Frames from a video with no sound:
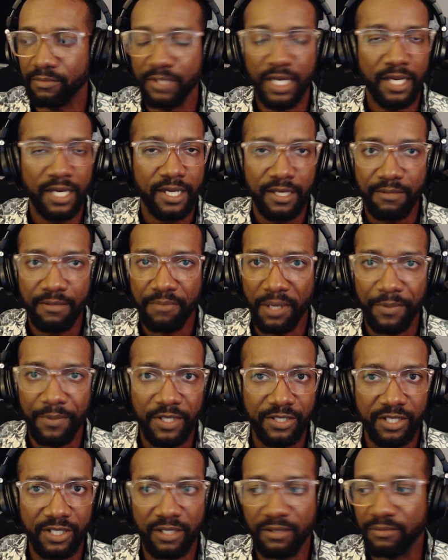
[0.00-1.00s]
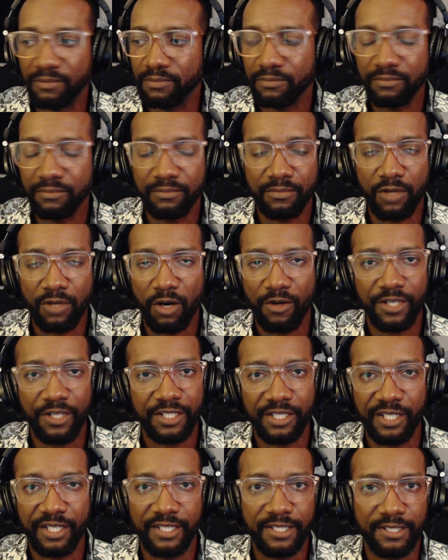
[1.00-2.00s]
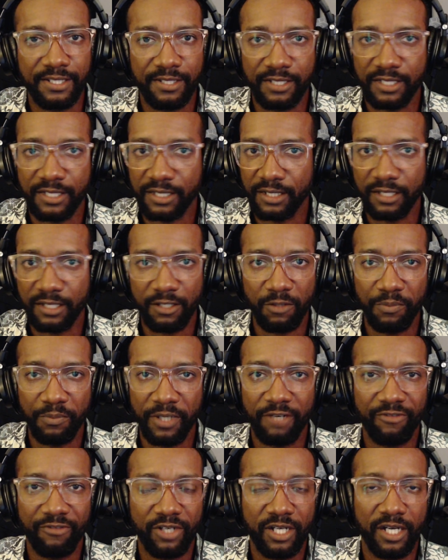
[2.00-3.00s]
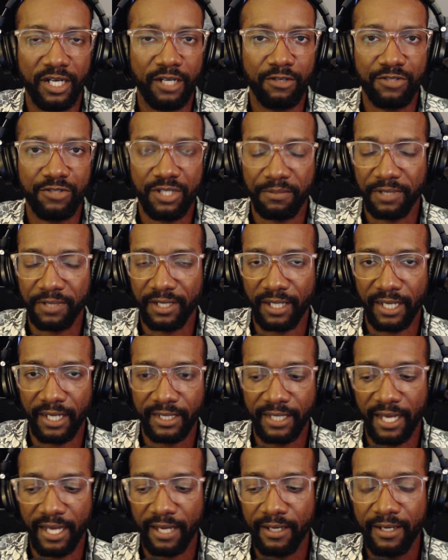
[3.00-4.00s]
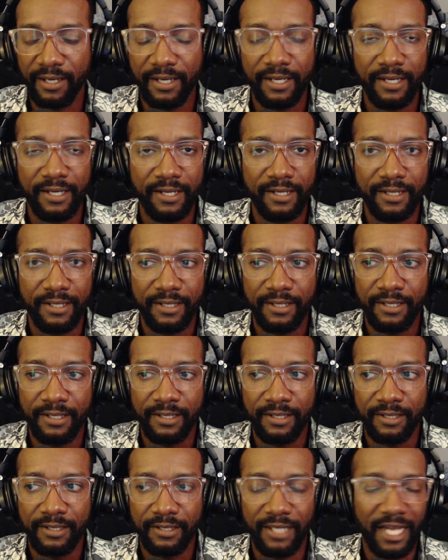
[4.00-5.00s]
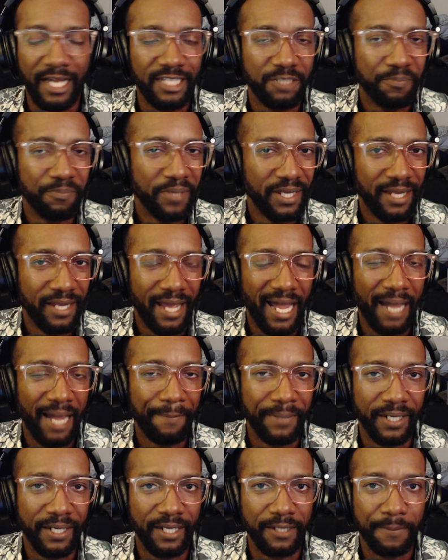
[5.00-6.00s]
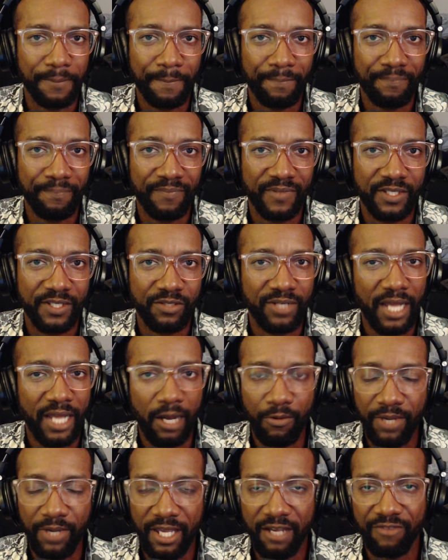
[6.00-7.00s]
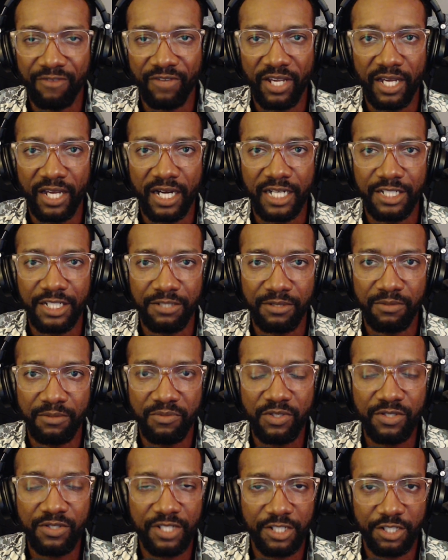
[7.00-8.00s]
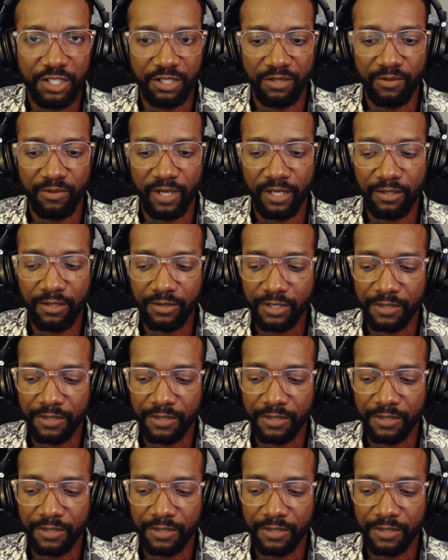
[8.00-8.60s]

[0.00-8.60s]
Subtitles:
maybe some artist gets a little bit of a cut or something like that. That's been happening. So now we have AI music generators,